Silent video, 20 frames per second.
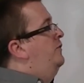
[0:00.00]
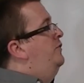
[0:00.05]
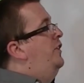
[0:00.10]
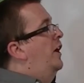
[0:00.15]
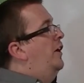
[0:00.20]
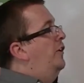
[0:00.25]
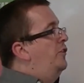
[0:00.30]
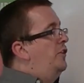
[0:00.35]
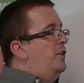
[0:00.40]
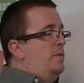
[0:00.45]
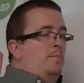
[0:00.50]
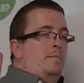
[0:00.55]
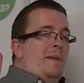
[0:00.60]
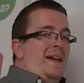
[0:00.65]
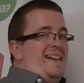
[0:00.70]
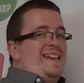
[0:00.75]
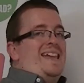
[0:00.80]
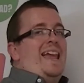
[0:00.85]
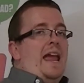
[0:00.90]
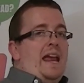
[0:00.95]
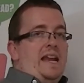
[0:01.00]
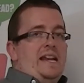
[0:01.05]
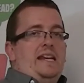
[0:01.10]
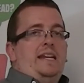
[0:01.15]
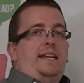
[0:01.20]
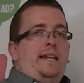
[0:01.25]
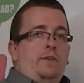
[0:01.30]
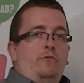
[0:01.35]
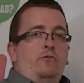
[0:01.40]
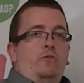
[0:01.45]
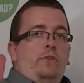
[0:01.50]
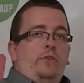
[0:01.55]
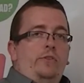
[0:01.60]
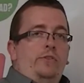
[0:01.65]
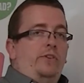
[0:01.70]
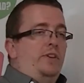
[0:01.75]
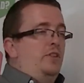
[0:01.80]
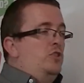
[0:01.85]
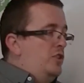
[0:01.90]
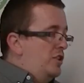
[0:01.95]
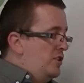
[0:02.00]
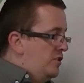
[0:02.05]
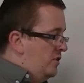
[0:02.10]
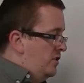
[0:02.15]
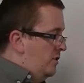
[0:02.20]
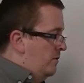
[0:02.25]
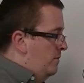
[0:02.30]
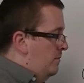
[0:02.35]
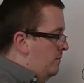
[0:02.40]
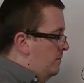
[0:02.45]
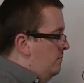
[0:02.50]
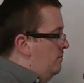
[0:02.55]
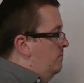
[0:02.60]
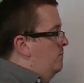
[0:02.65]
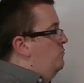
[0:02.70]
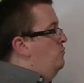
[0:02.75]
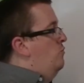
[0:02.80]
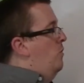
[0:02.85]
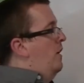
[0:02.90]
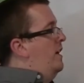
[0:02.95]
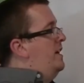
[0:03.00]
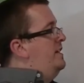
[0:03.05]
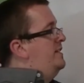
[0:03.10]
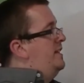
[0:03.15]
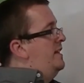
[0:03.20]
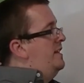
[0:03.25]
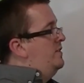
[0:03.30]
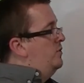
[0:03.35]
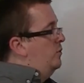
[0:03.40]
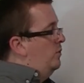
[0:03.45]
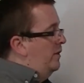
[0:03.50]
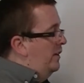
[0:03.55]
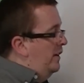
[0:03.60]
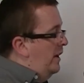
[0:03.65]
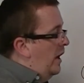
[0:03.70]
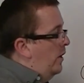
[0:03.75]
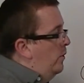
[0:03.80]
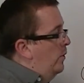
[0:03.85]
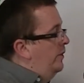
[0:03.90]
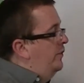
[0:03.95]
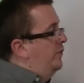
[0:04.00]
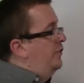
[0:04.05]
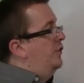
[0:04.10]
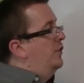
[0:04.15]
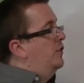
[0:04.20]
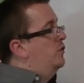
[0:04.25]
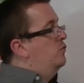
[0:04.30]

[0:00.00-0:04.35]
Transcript: doesn't make any difference. It just rises or lowers the